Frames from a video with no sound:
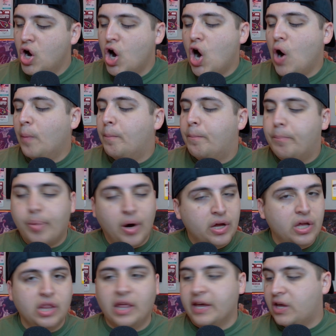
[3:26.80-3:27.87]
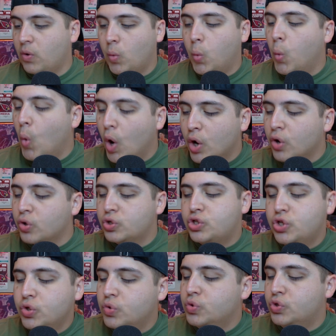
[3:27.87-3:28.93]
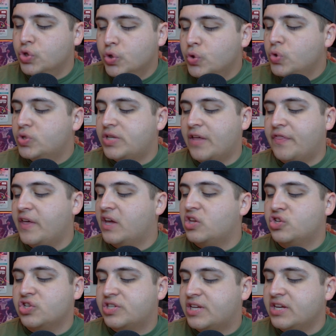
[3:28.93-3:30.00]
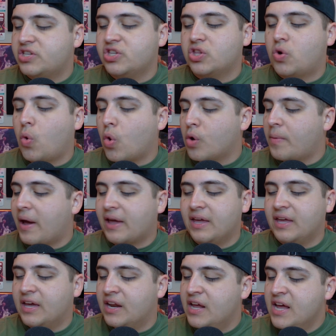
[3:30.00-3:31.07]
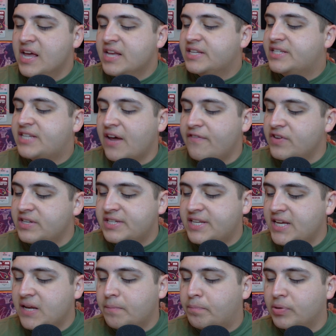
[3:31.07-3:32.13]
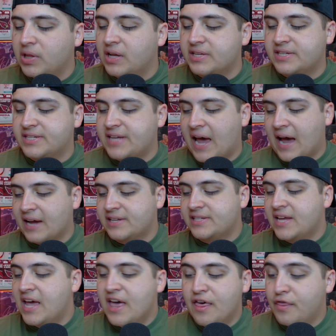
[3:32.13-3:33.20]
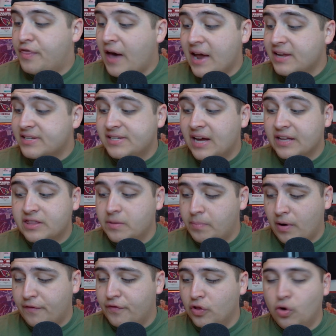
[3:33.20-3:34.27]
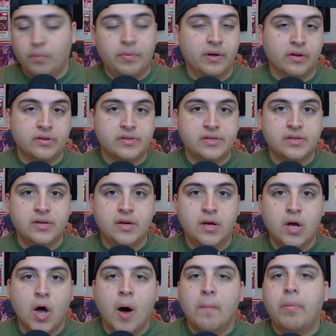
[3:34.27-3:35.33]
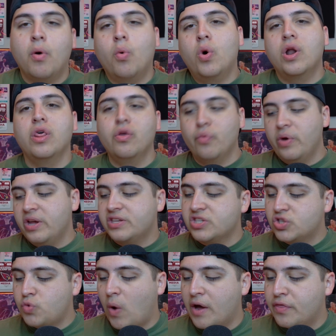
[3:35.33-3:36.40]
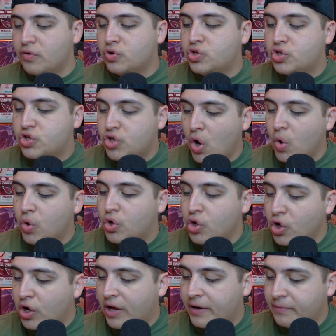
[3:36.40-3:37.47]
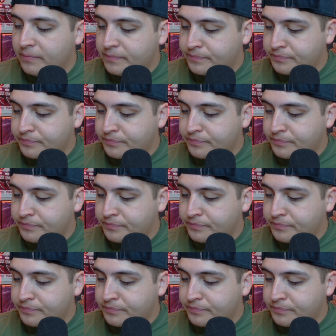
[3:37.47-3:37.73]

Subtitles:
one or two dudes that they can just get to the quarterback and get 17 plus sacks. That is not the Buffalo Bills. But one of the reasons why they're so good